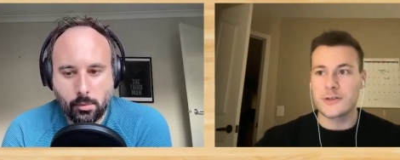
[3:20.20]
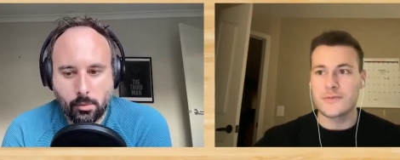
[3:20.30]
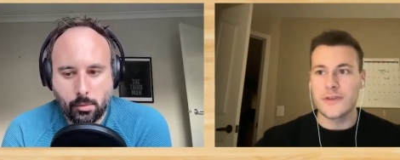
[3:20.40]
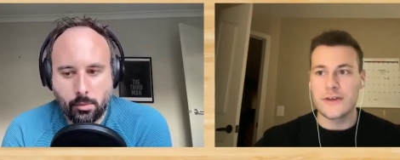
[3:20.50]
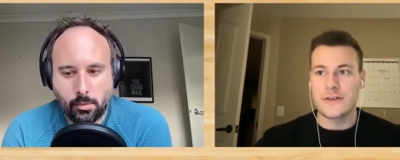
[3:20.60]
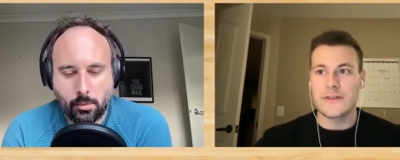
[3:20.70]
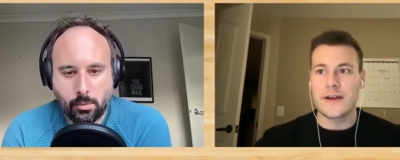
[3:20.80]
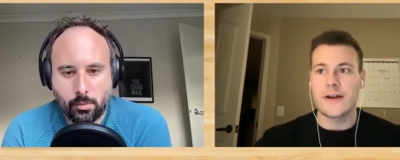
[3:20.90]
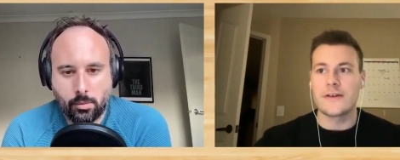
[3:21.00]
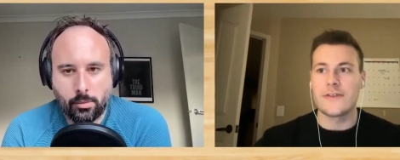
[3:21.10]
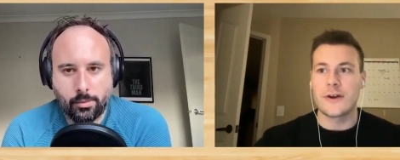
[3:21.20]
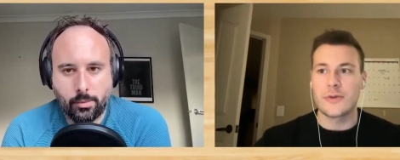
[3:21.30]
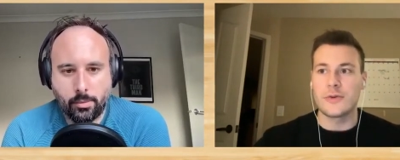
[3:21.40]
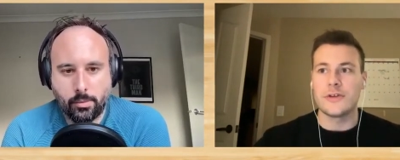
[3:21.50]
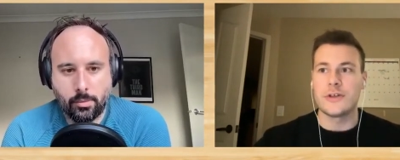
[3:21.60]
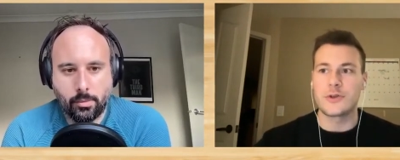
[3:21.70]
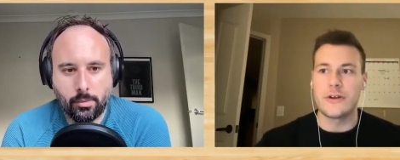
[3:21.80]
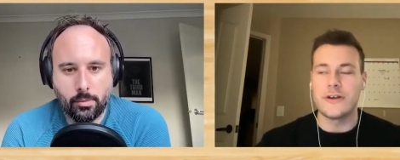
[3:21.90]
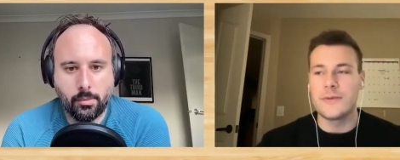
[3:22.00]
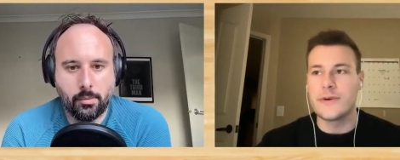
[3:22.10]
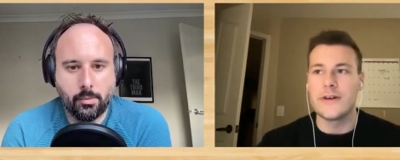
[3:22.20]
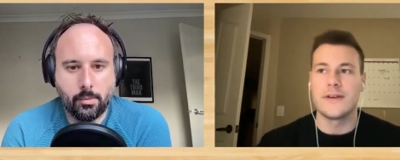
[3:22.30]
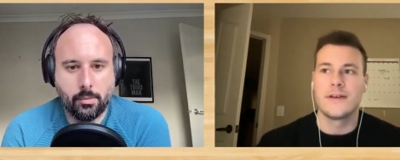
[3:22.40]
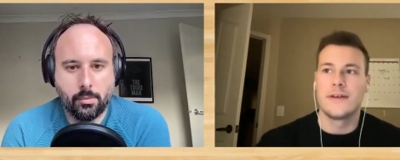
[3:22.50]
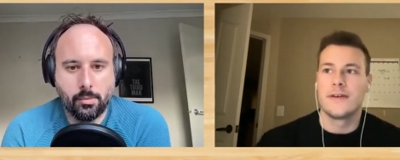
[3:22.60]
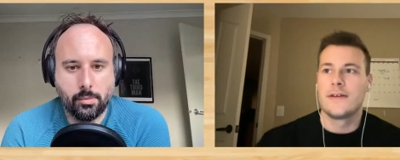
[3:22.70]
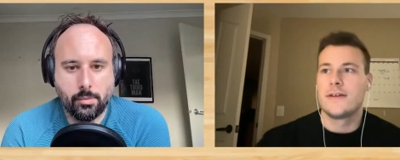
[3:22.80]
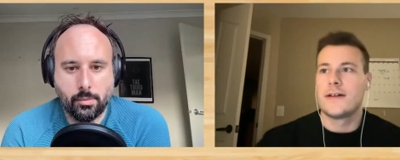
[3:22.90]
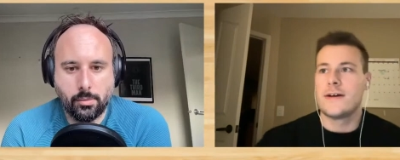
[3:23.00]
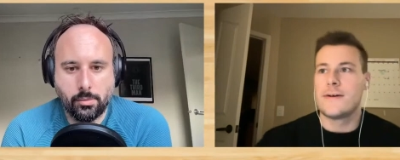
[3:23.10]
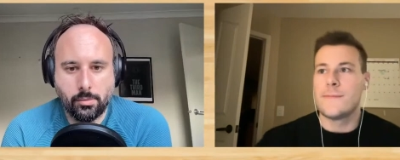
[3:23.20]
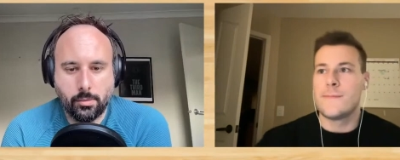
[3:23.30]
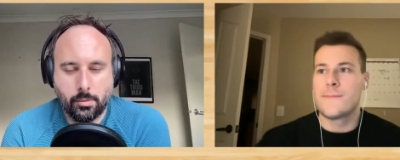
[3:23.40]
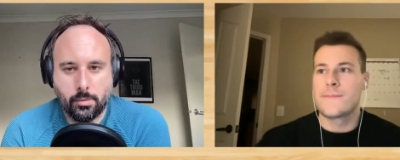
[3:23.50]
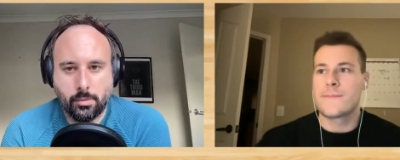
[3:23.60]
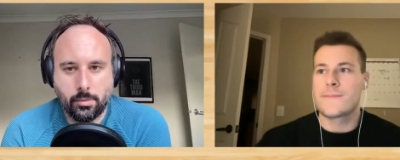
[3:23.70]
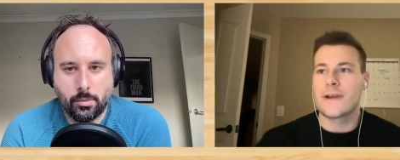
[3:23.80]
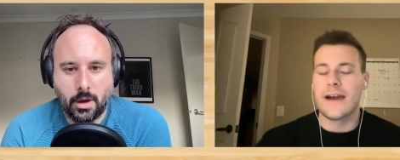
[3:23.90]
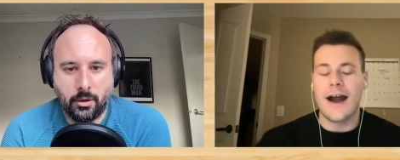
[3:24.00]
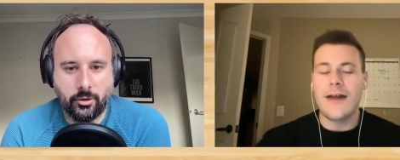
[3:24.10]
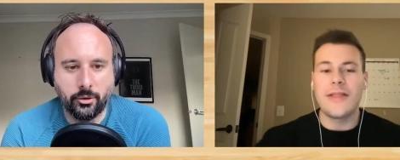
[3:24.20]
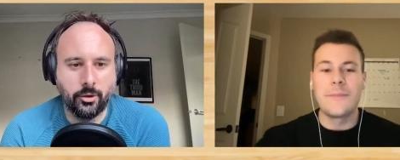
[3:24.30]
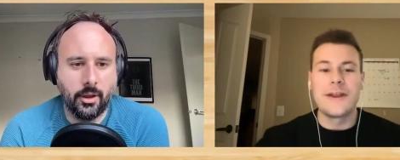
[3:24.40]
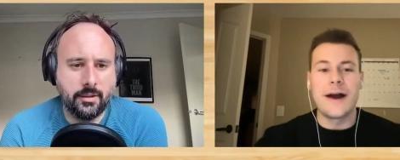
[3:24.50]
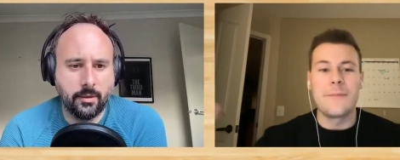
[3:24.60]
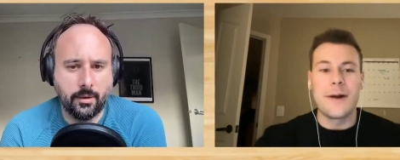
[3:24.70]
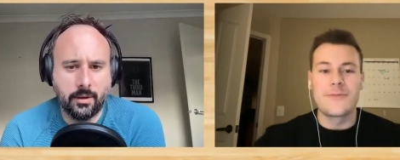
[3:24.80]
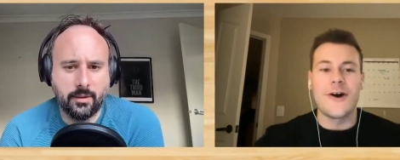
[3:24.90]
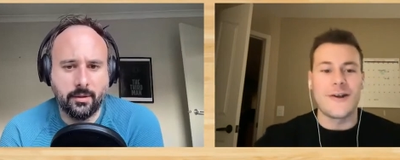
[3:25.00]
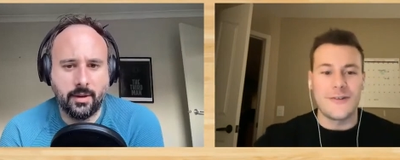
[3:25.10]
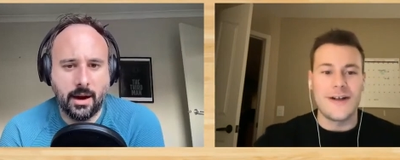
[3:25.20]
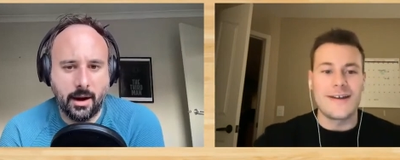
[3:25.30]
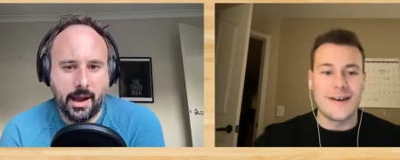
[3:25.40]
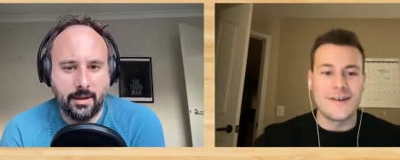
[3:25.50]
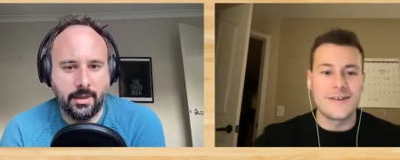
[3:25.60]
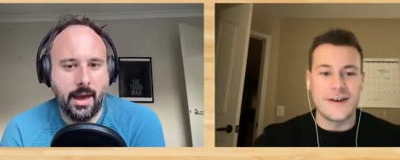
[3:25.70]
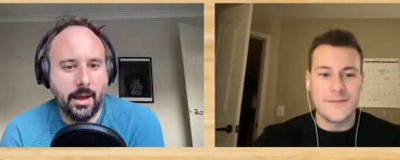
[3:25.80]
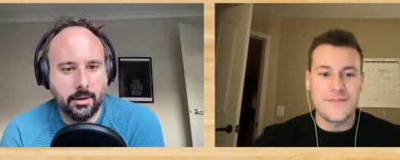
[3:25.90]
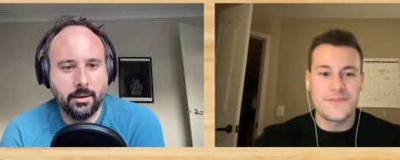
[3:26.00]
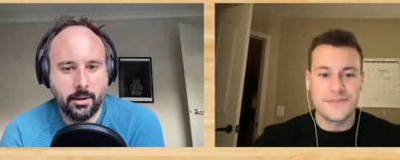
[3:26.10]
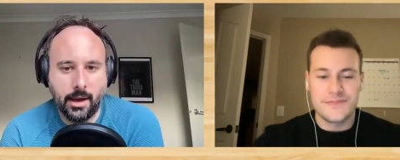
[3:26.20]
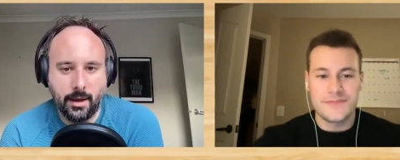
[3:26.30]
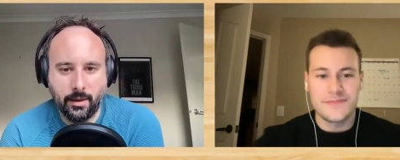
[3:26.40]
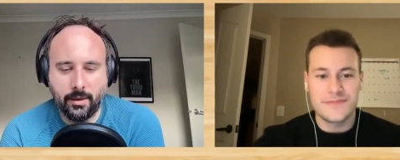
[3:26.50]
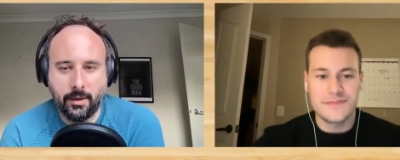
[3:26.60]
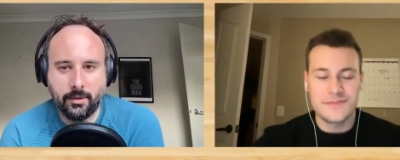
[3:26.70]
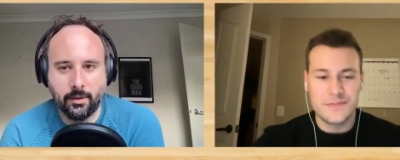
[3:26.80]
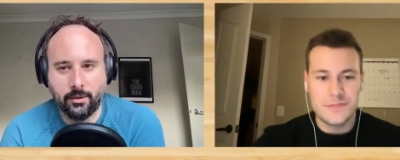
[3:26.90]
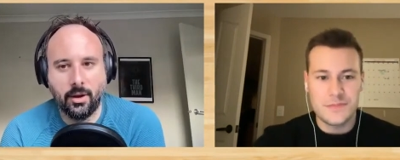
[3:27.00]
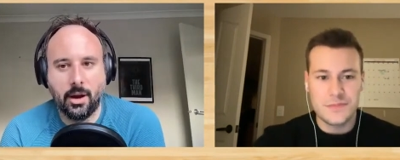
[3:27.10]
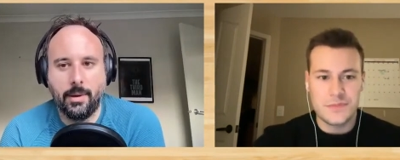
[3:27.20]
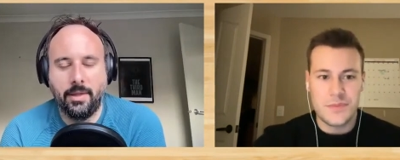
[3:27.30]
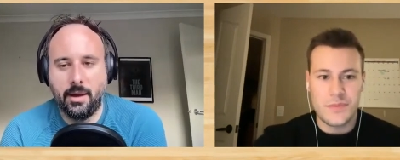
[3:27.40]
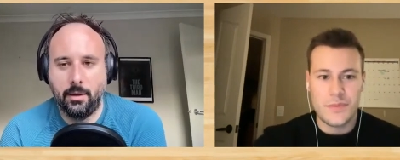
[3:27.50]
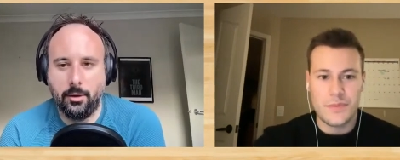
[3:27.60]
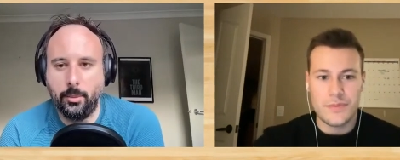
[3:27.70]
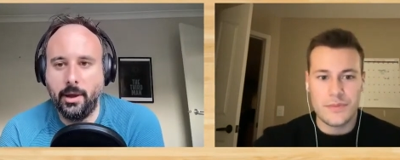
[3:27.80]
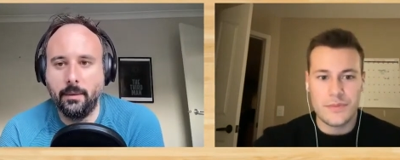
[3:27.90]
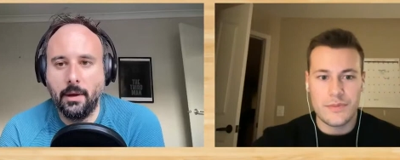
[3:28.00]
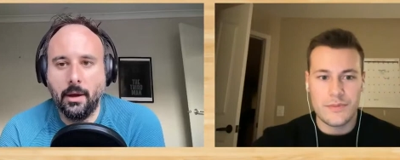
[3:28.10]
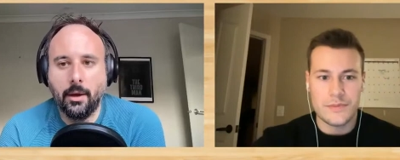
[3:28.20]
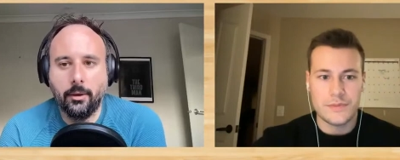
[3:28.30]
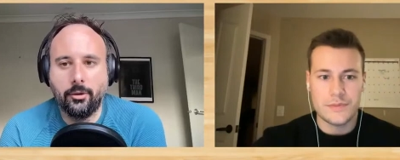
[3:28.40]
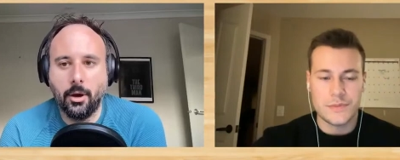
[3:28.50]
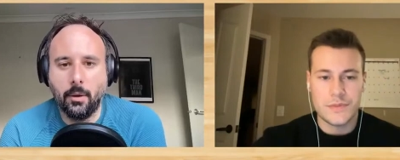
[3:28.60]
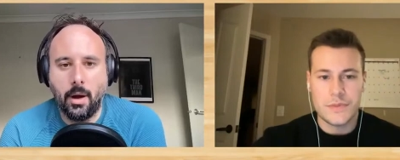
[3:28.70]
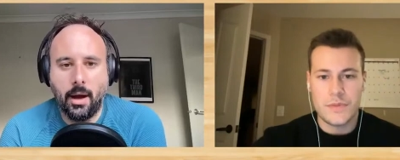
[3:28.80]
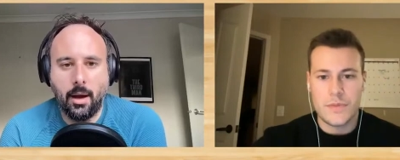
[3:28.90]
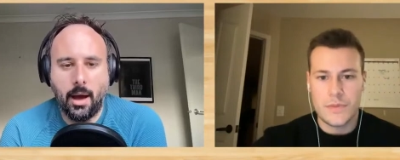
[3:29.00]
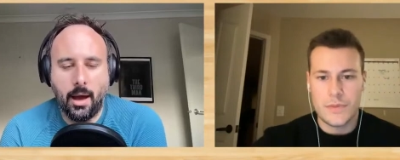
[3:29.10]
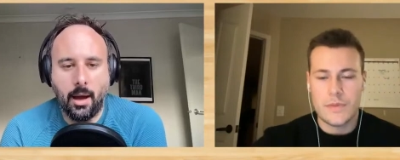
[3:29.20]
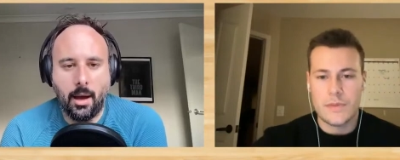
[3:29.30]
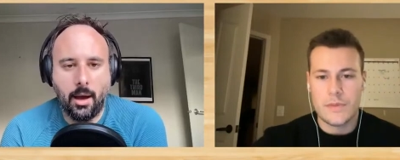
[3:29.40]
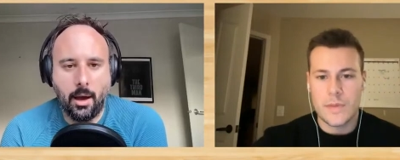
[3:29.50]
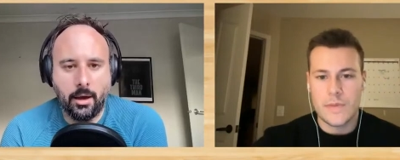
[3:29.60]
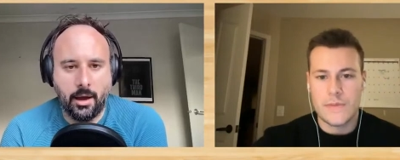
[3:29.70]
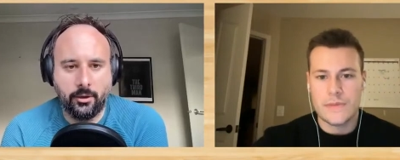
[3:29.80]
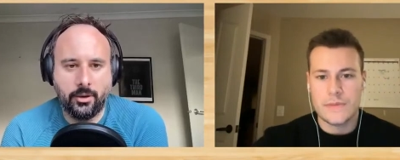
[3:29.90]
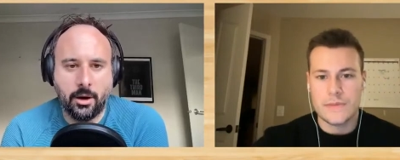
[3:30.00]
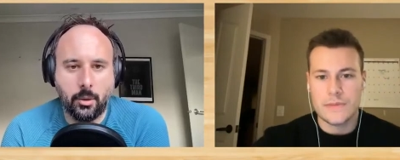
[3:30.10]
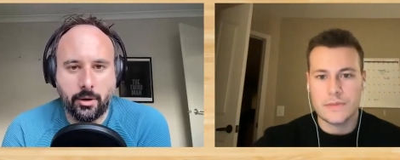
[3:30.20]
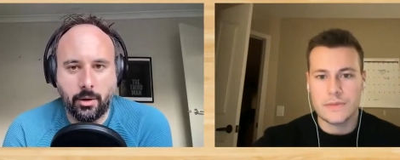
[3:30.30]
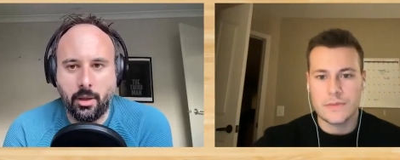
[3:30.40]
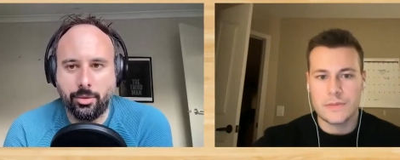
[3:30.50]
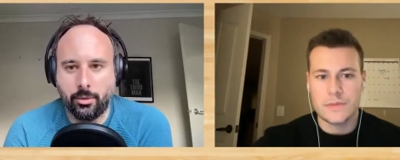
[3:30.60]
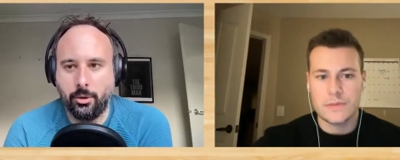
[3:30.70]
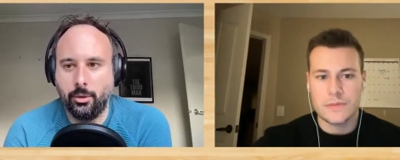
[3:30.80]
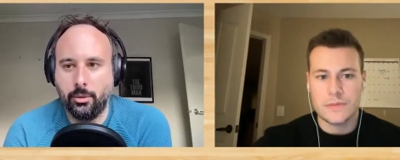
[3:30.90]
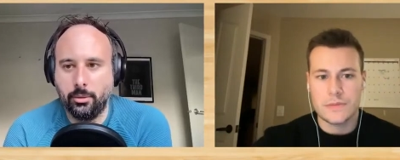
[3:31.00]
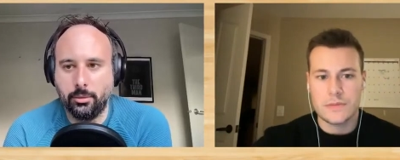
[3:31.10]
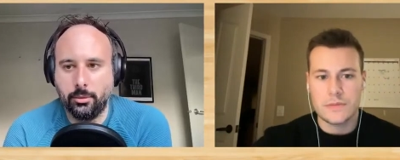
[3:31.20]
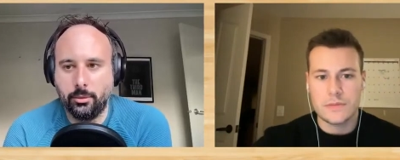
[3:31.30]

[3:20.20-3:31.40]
Speaker 1: some things in there that are really intriguing but um yeah i, so, I mean let's, I'm, I'm let's interrogate yeah, that
Speaker 2: yeah, yeah let, us let's, let's talk about that a little bit so i, I just kind of want to run through